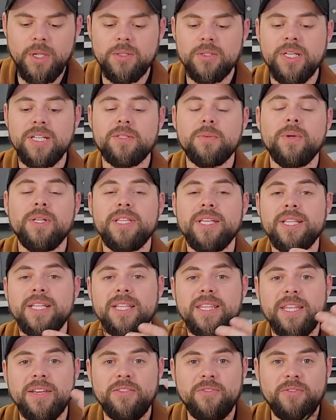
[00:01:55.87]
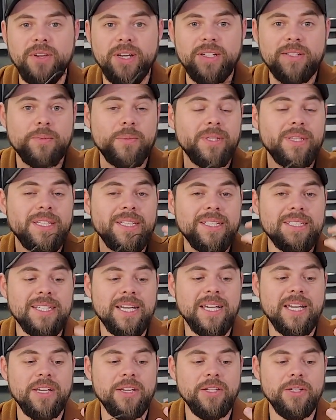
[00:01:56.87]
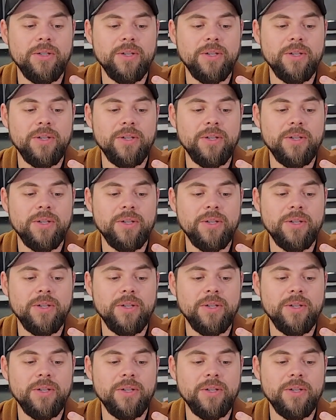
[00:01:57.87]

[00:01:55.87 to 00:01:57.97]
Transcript: So that's one thing that they fixed with the second